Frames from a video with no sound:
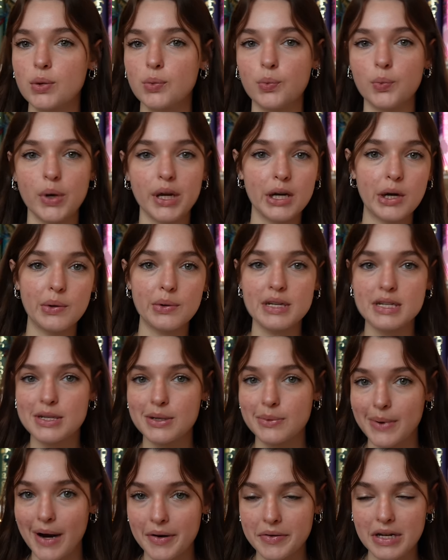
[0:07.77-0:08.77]
We know this
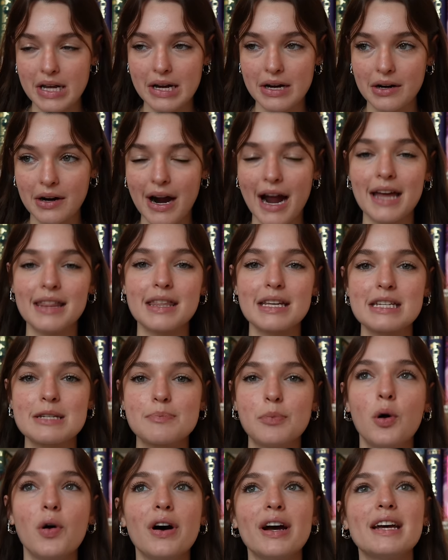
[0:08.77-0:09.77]
around here at this
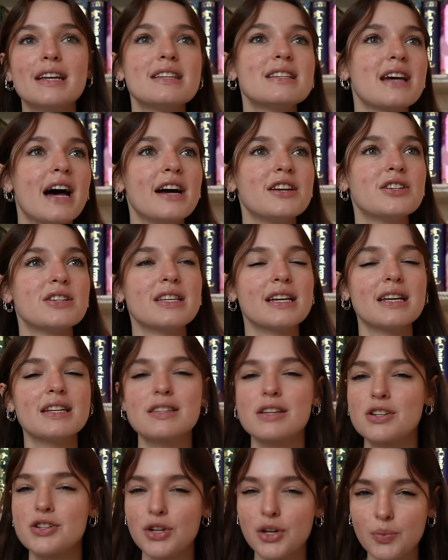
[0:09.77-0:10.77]
point. I just think it's
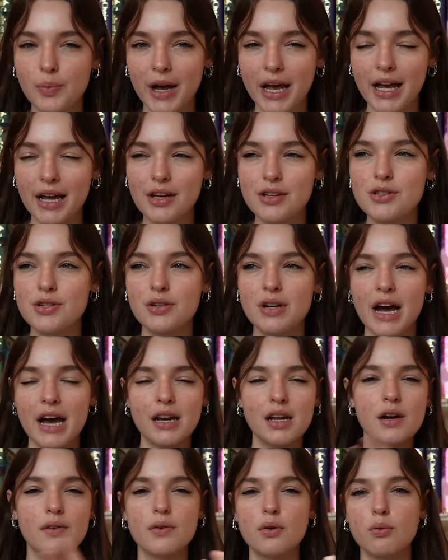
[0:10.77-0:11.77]
such a good way to kind
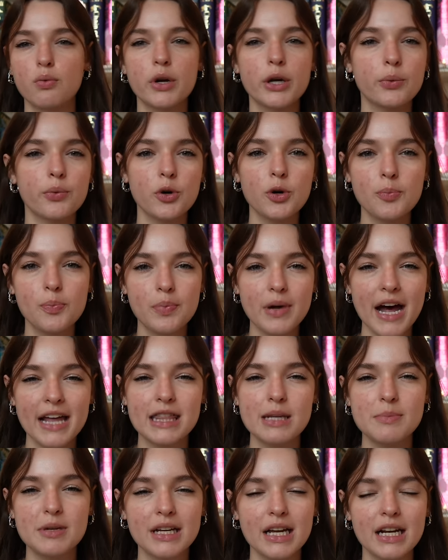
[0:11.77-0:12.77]
of regroup at
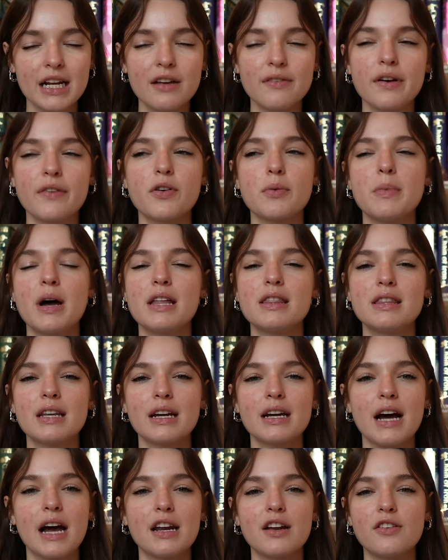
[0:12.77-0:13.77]
the beginning of every month
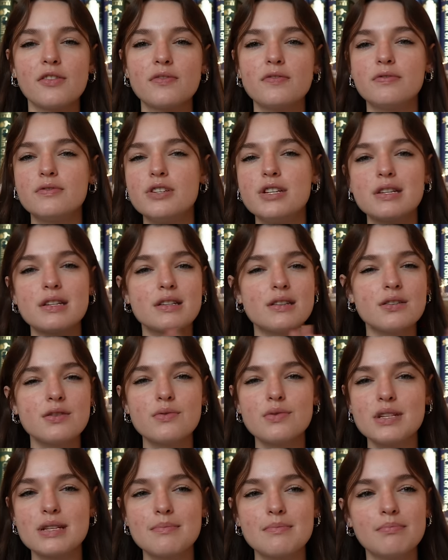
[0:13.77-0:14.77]
and kind of just do
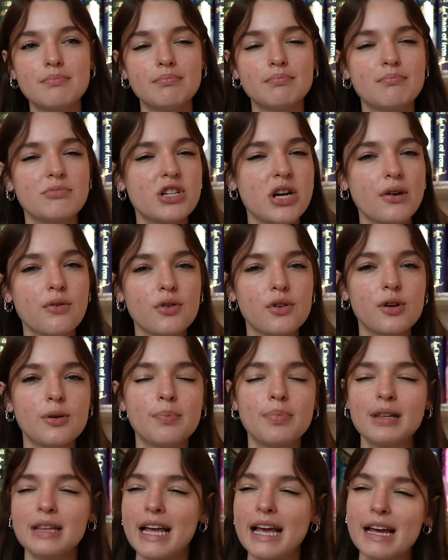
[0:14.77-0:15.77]
some general
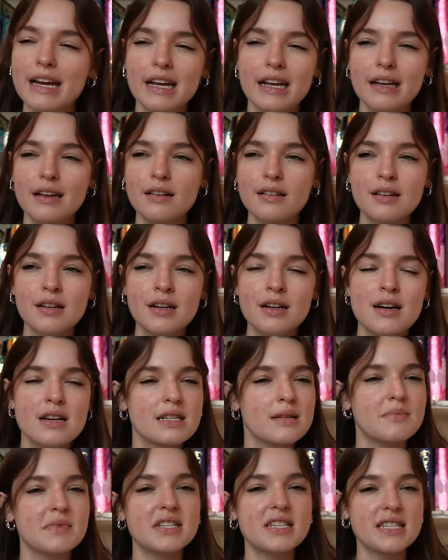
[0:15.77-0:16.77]
planning,
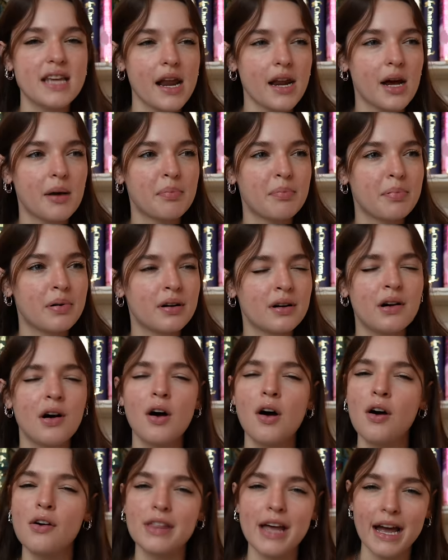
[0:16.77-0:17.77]
some setup,
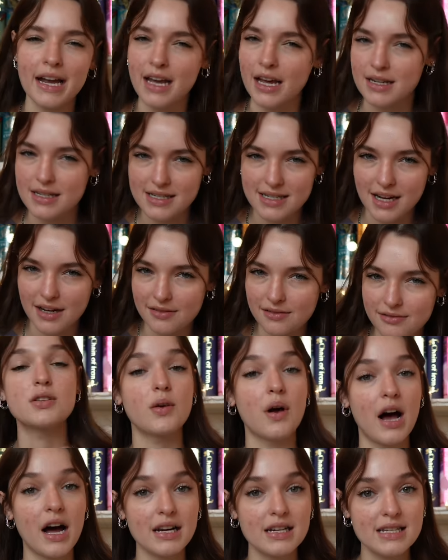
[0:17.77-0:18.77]
all that kind of stuff. So
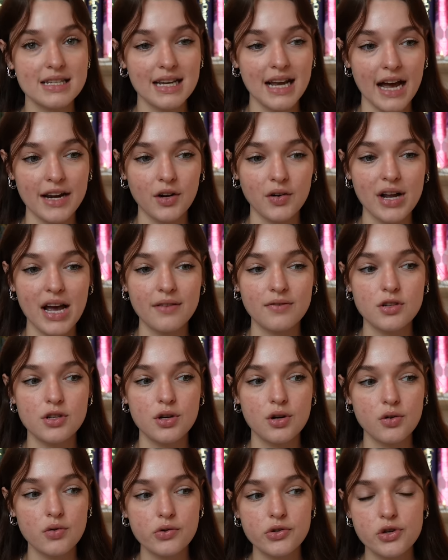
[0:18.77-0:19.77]
honestly, I don't have
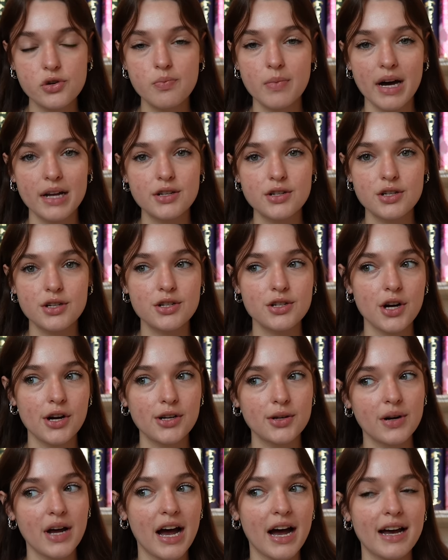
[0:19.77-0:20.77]
too much to show
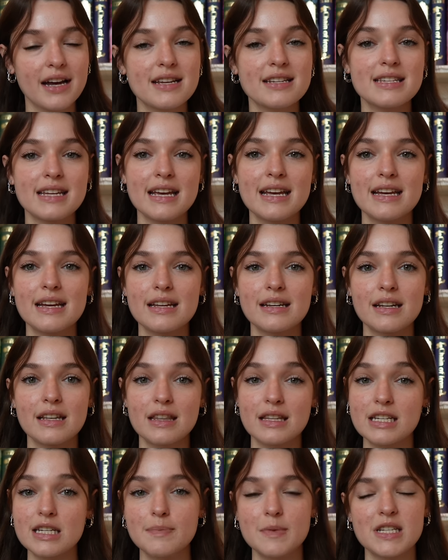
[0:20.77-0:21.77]
you guys in
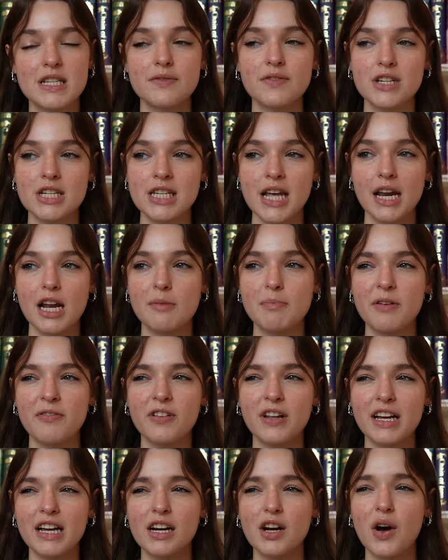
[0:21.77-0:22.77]
this specific setup. I
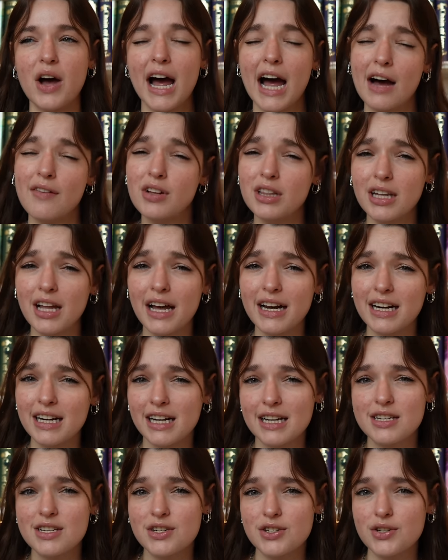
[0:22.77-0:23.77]
feel like I don't have a lot I
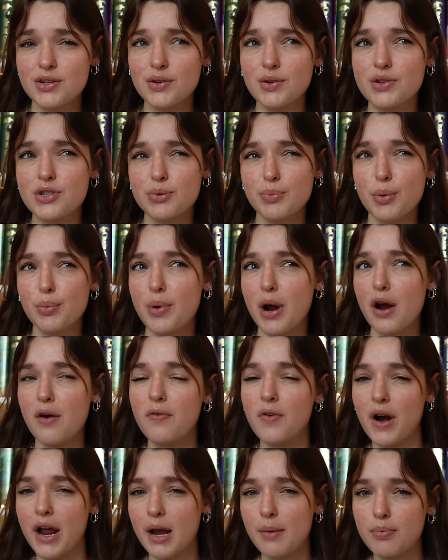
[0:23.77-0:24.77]
need to do to prepare
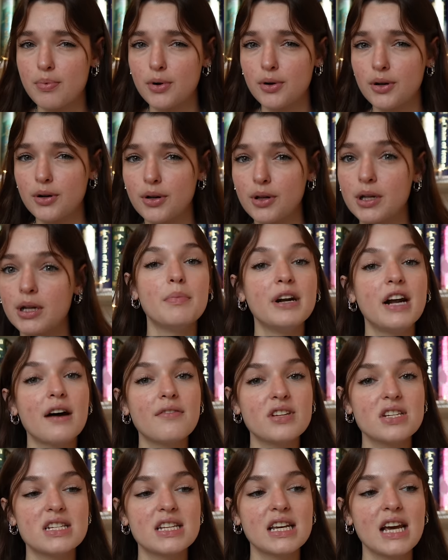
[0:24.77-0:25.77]
for April, but
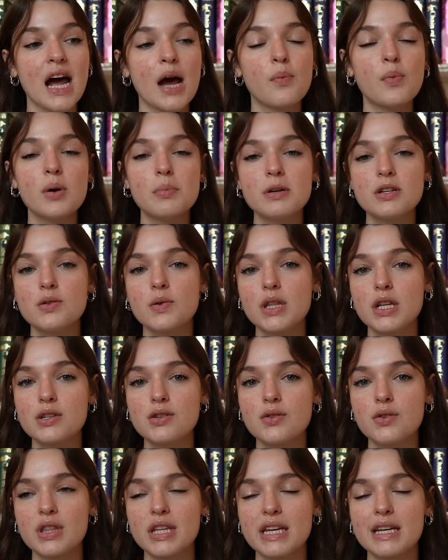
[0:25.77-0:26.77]
obviously I will be doing the
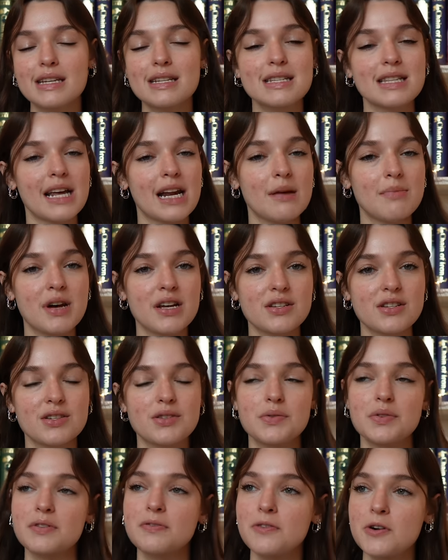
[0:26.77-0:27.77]
two things that I must
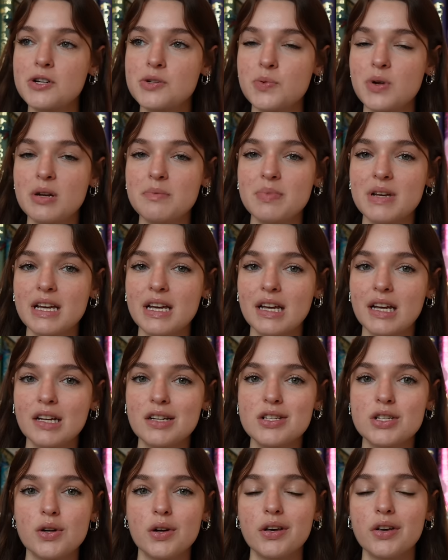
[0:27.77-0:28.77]
do. The first one being
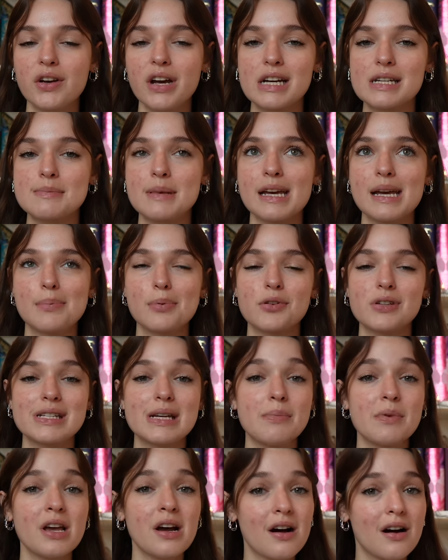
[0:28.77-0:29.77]
showing you guys my April
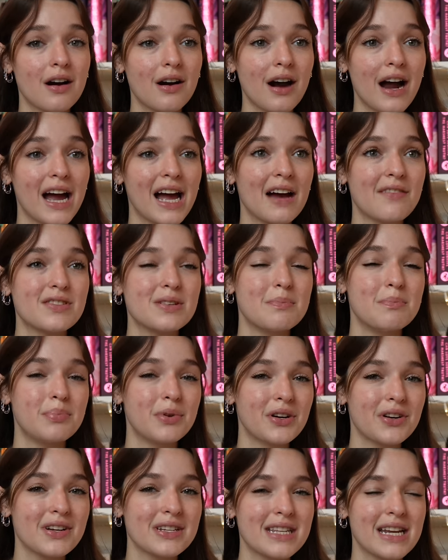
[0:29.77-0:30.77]
TBR. I have some
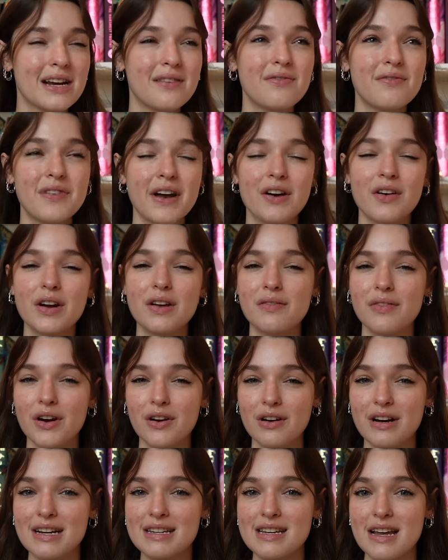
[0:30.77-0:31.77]
books that I'm very,
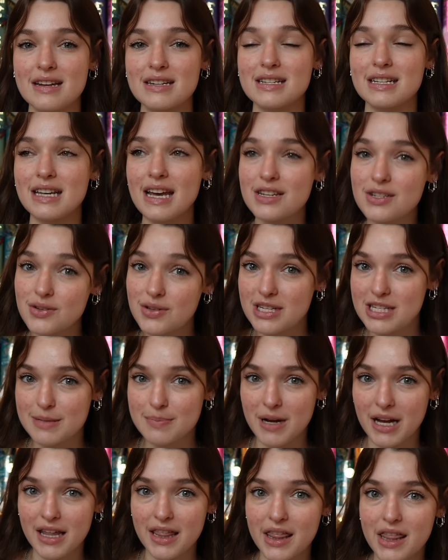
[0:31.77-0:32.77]
very excited to get to this
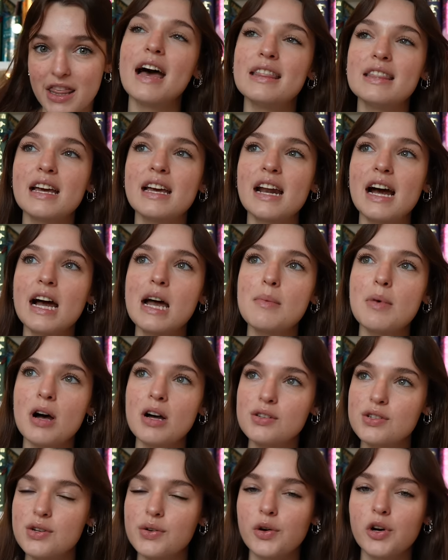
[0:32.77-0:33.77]
month. And then I am
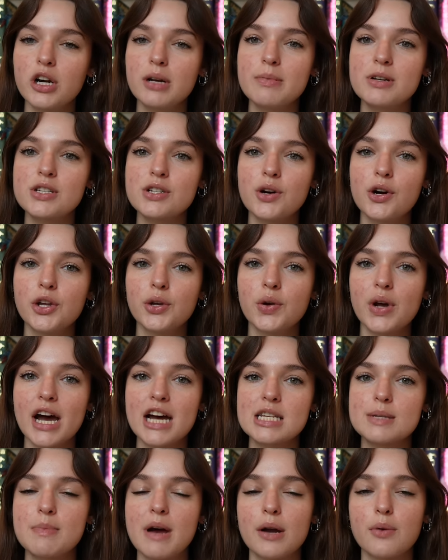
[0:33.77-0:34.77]
also going to be showing you
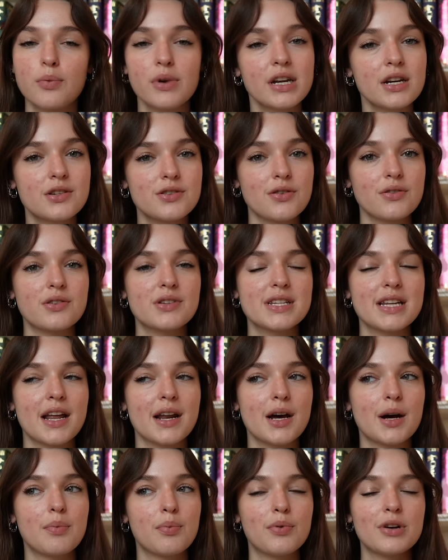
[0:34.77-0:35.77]
guys my reading journal
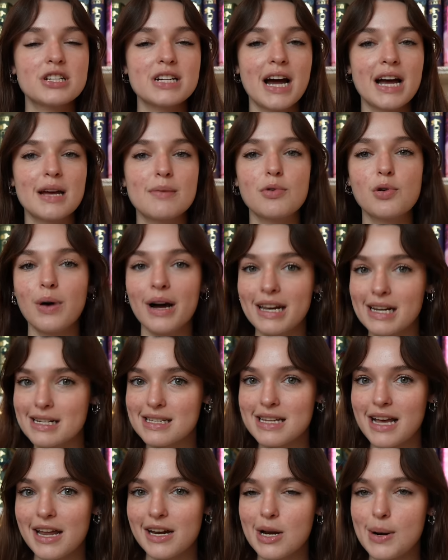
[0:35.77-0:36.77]
setup, which I am quite
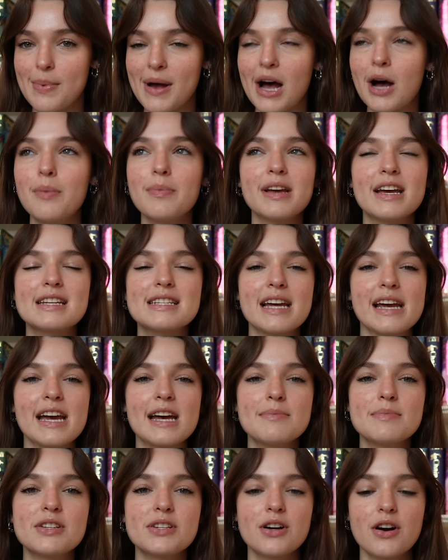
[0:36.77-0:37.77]
excited about because I
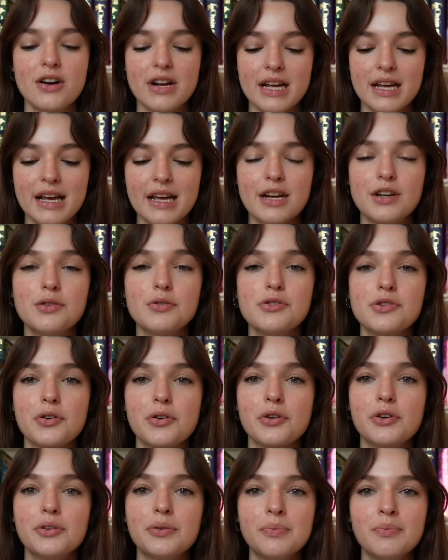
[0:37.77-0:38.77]
am starting in a new
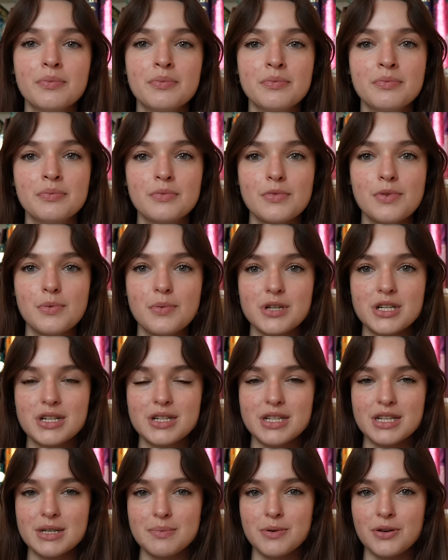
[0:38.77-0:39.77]
journal, which is
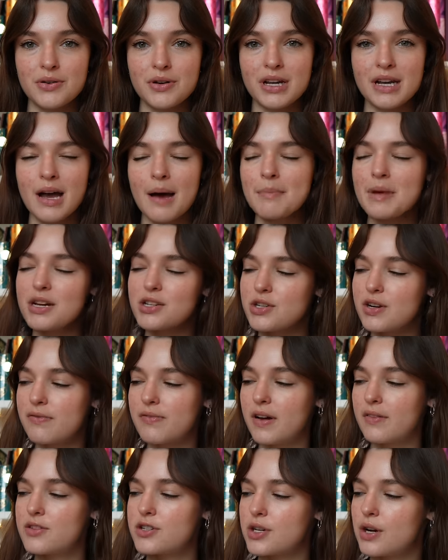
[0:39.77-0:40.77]
this beauty. I'm not sure if
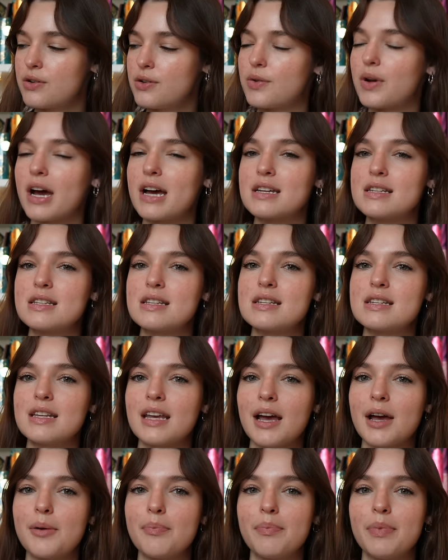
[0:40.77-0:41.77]
I've shown you guys this
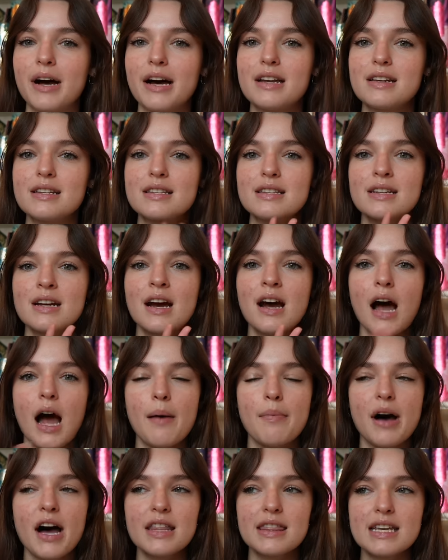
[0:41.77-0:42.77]
yet, but I
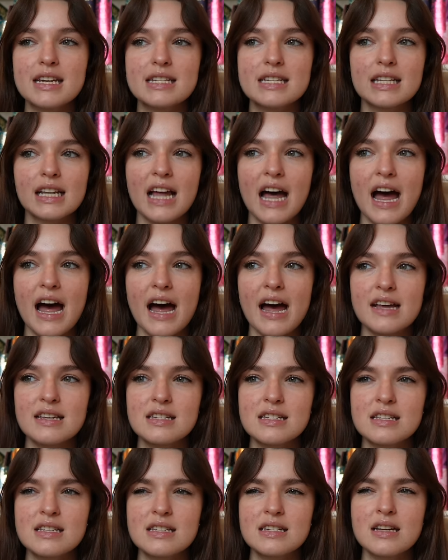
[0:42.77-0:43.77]
bought this
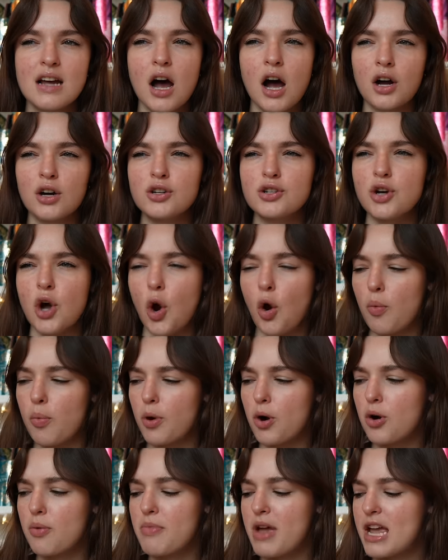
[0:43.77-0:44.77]
last
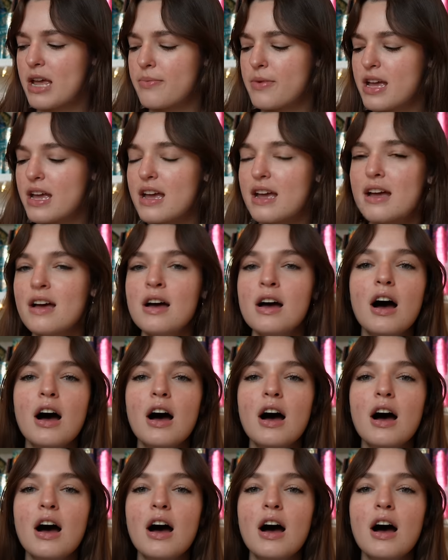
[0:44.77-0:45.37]
October, maybe.